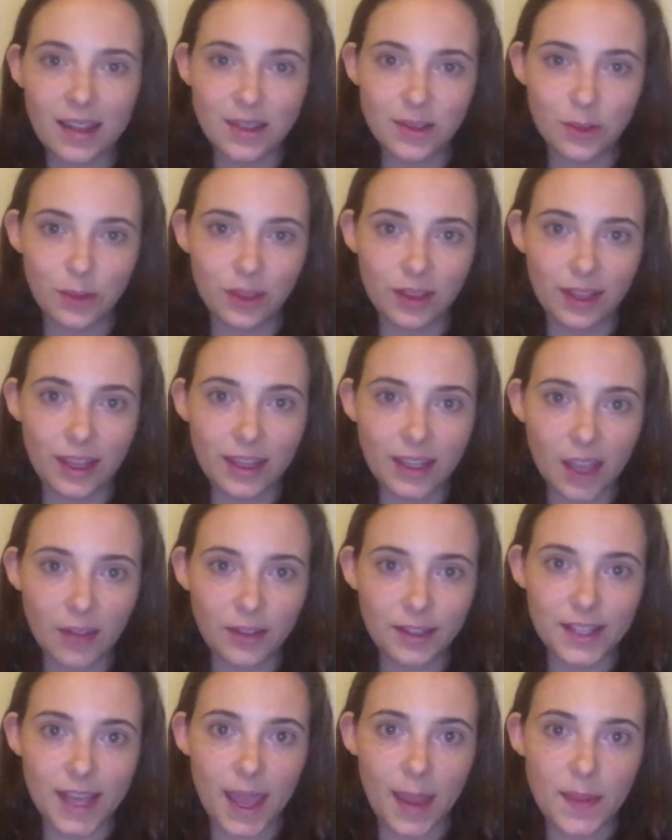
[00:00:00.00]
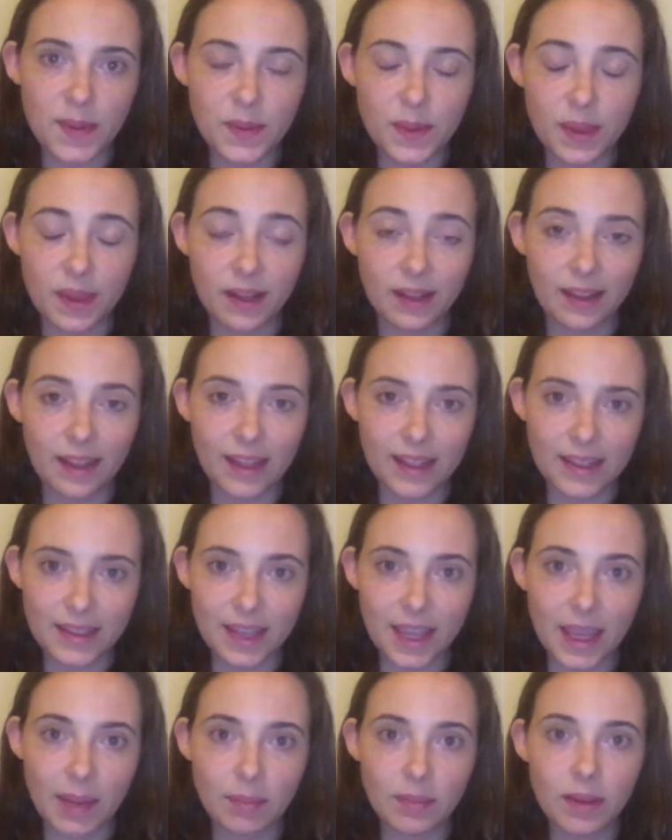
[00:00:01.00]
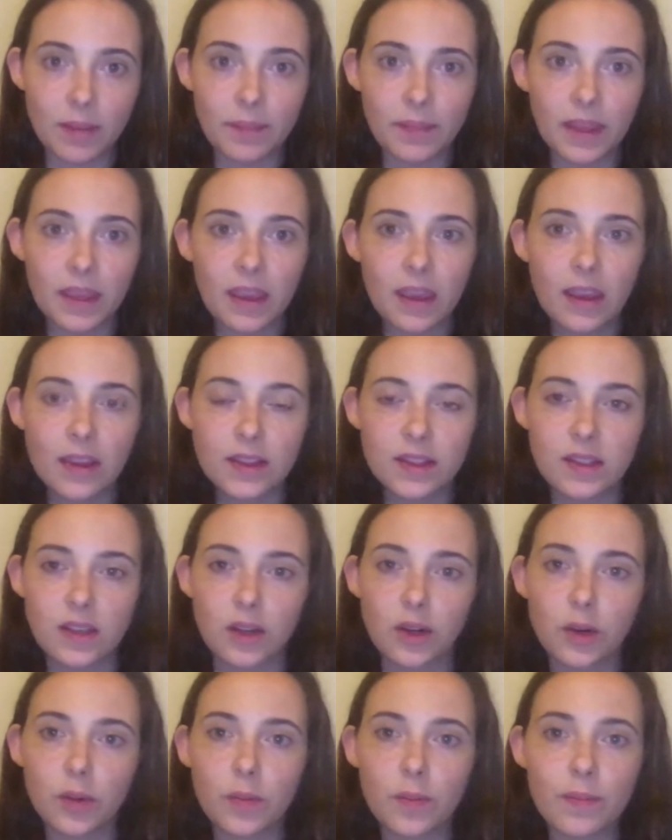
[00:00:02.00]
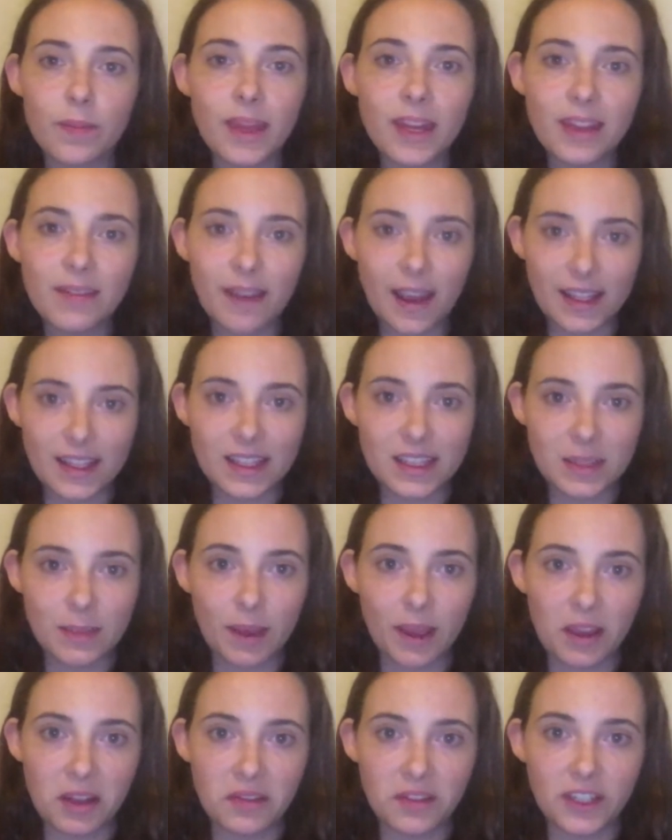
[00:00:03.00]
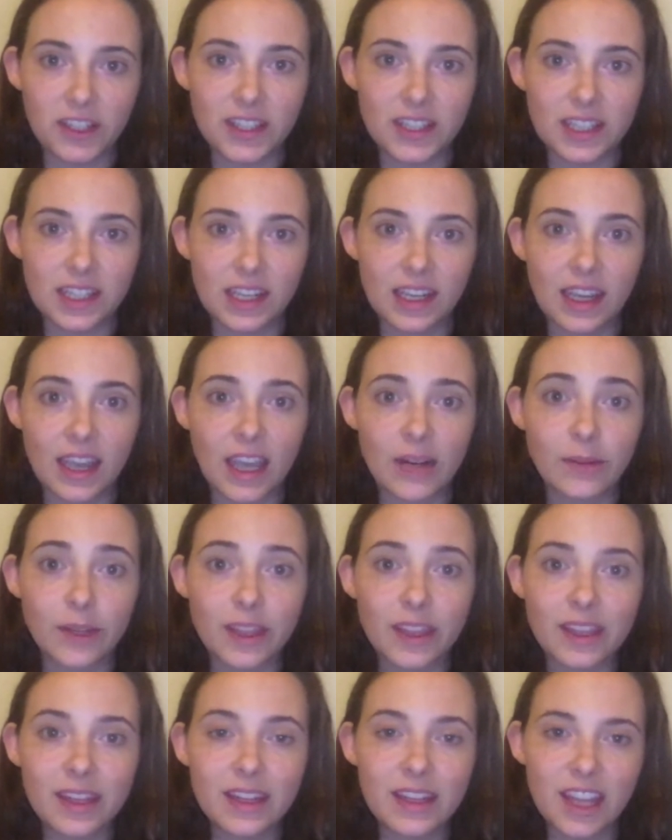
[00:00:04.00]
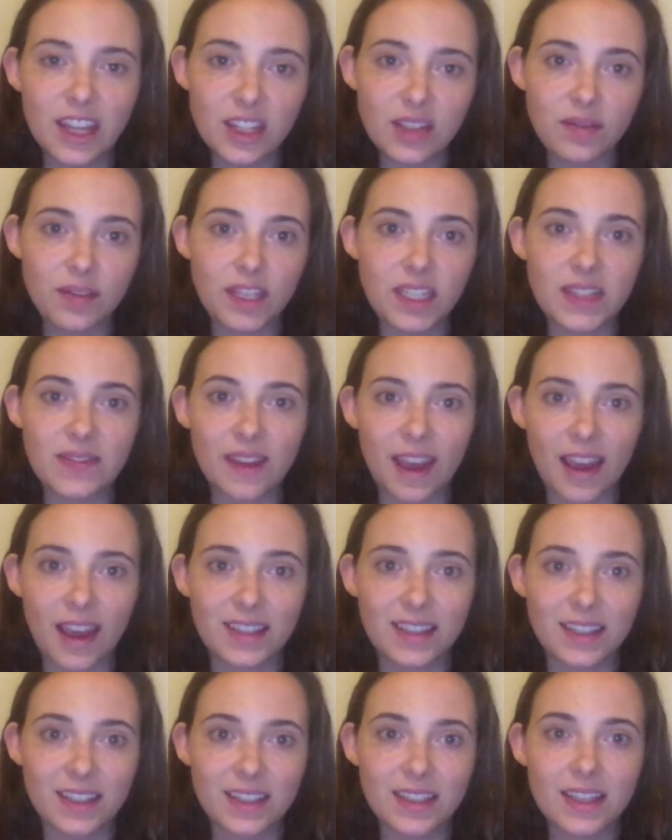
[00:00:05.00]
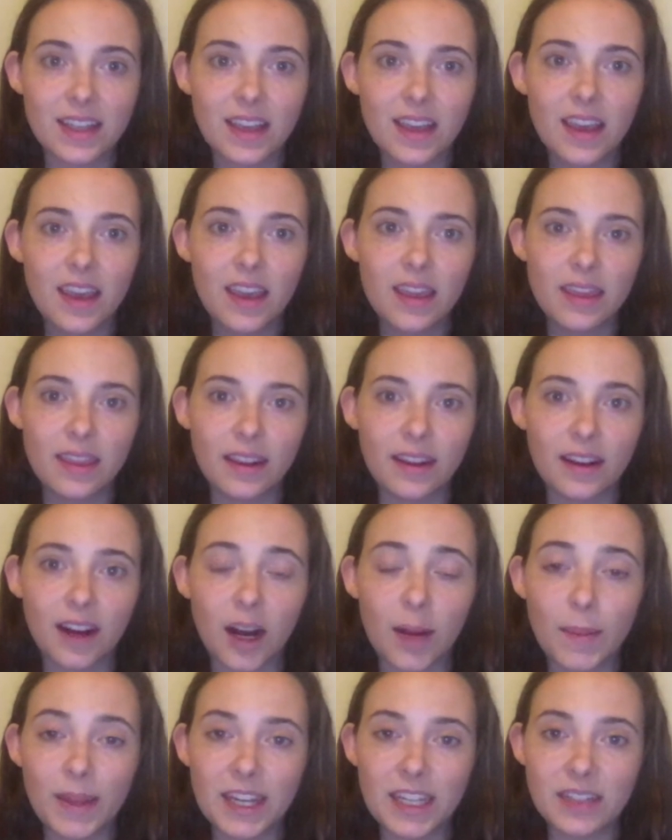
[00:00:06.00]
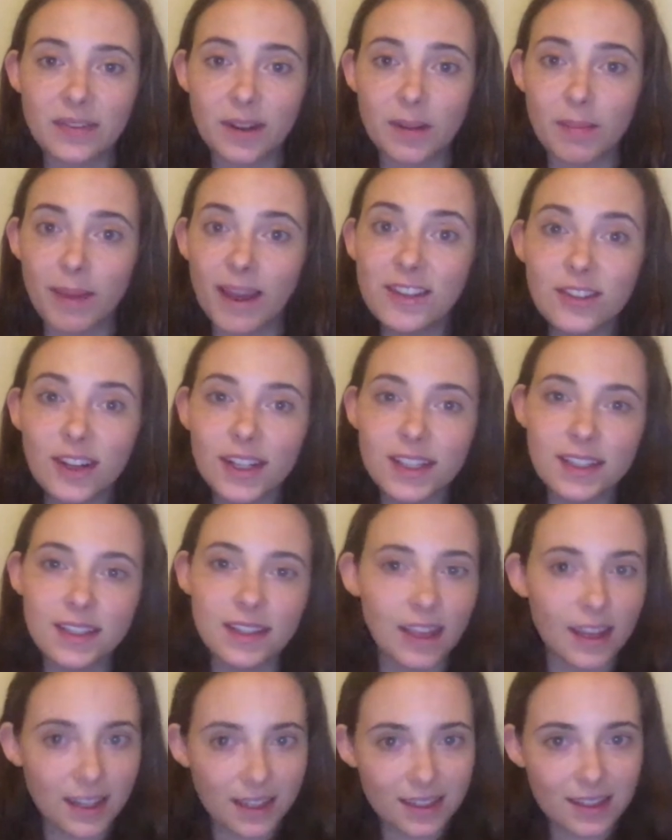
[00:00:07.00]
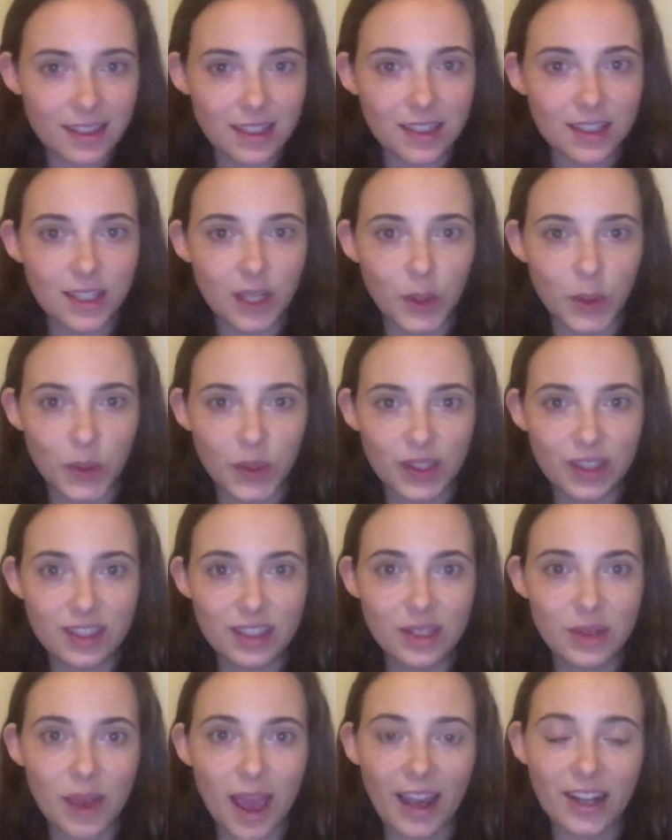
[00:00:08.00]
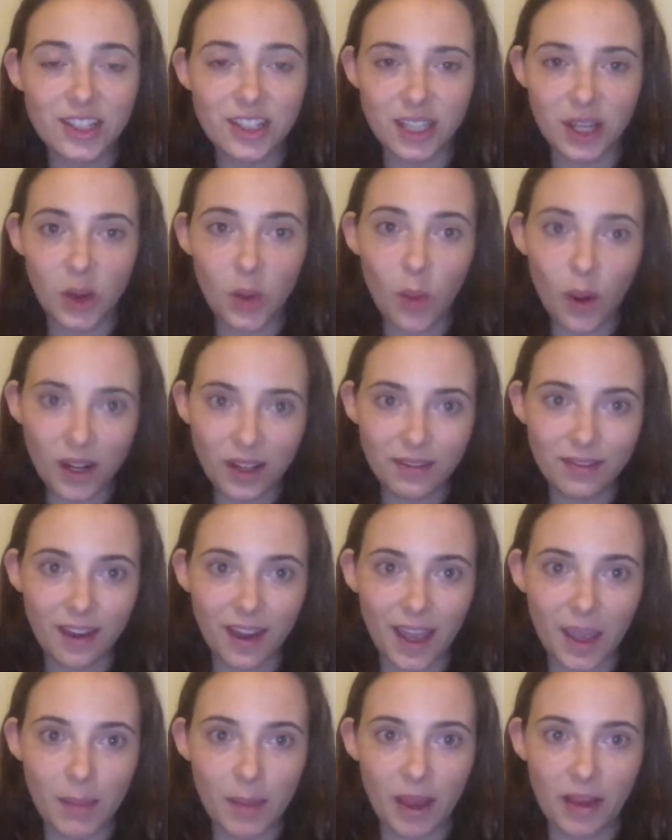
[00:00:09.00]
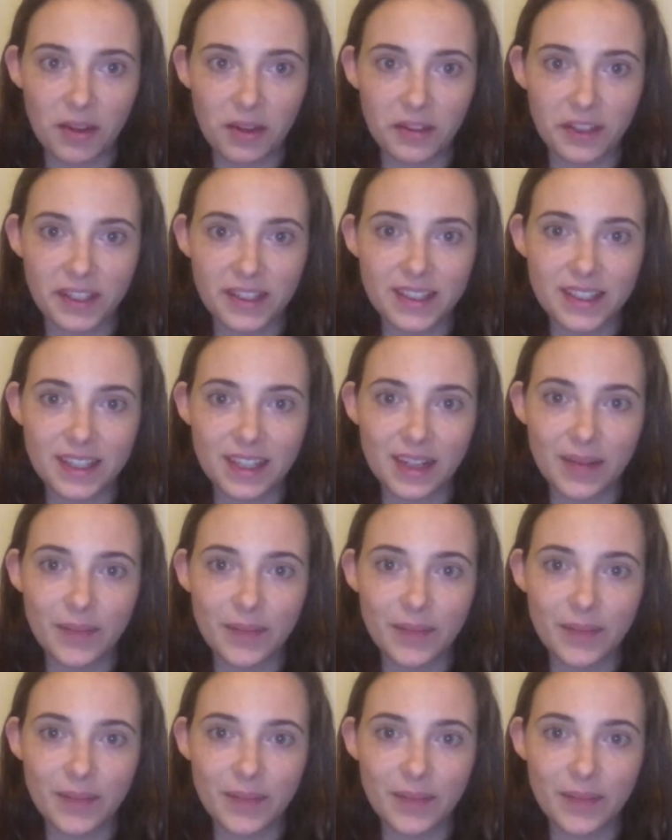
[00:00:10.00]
or land cover types within a landscape. So many facets of biodiversity, and within each of these facets, there are many different metrics and indices used to actually quantify biodiversity.